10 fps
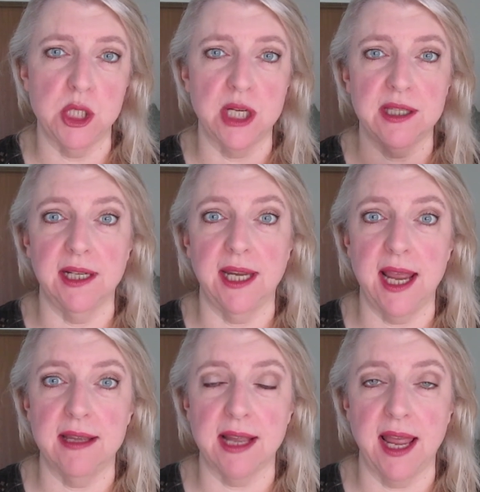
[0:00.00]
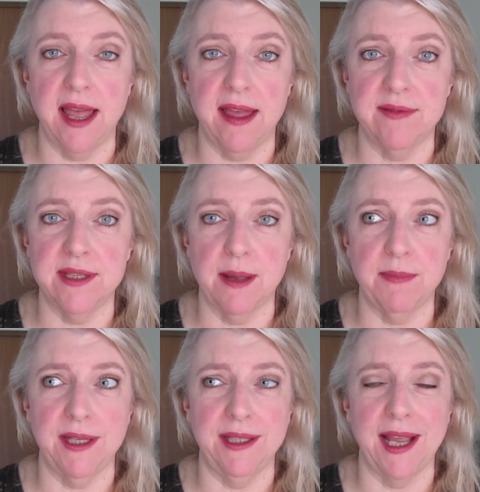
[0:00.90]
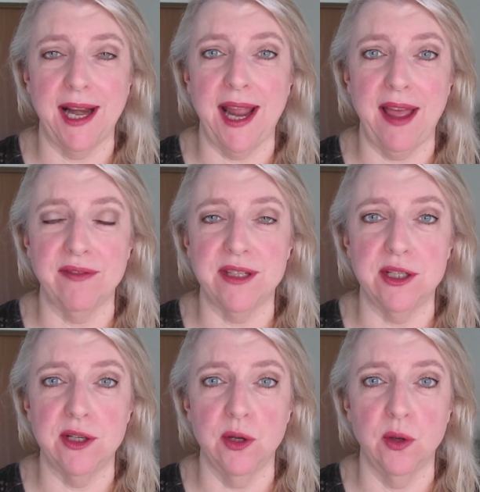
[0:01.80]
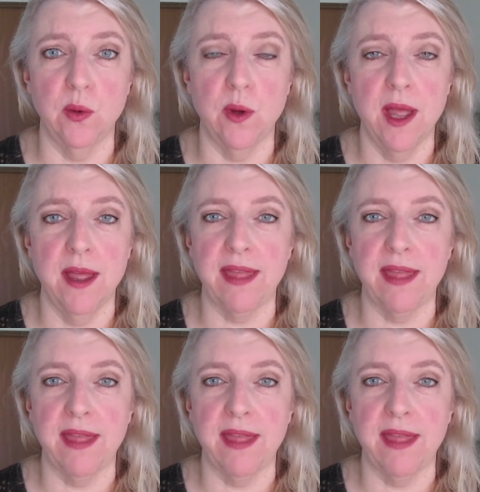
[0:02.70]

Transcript: just in case I have something that I have to do.